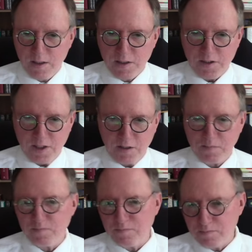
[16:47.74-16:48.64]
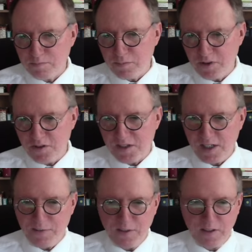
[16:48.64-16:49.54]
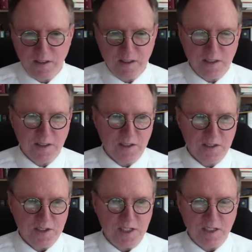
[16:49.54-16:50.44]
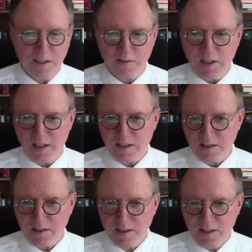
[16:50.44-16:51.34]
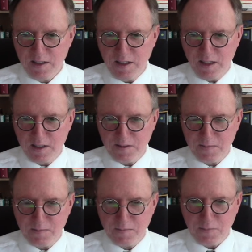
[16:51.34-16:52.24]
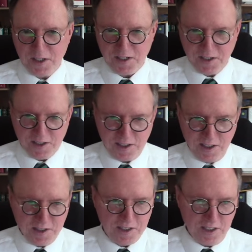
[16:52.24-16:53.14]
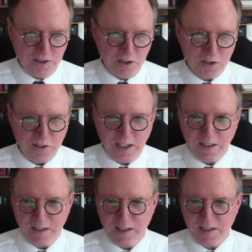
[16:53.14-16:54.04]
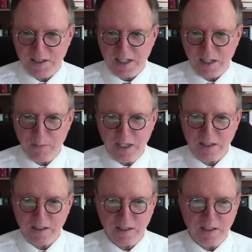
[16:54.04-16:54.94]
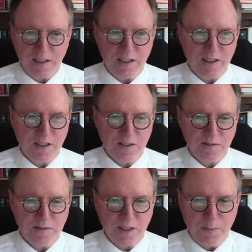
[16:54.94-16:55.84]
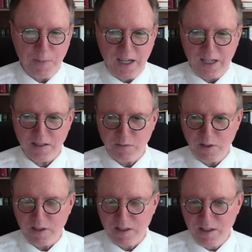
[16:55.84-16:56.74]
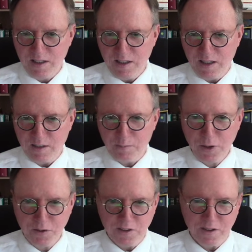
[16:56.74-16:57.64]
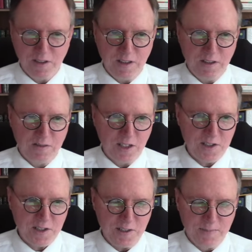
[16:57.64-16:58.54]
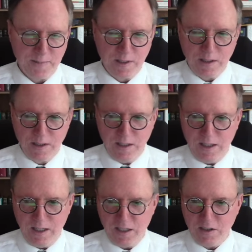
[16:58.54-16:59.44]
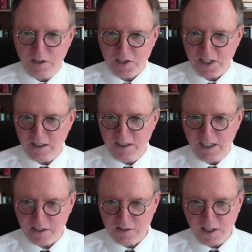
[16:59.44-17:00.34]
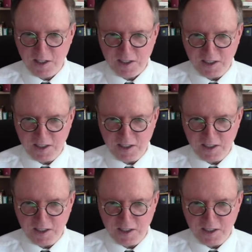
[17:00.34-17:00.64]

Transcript: So put yourself in the, the seat of uh, uh, President Zelensky in Ukraine, and he's got to make uh, a, a pact with uh, Putin in Russia, and you're sitting down across the